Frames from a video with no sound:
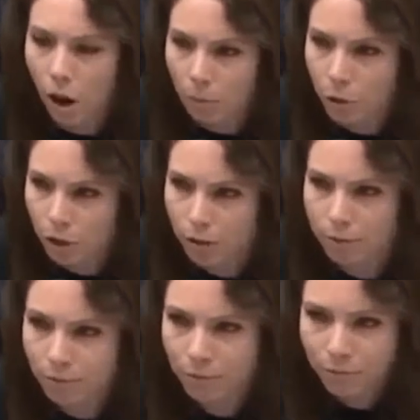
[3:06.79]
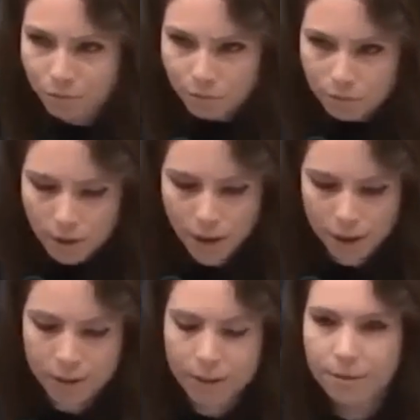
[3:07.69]
optional.
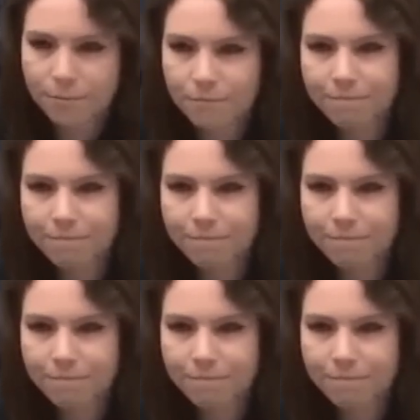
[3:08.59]
Thanks.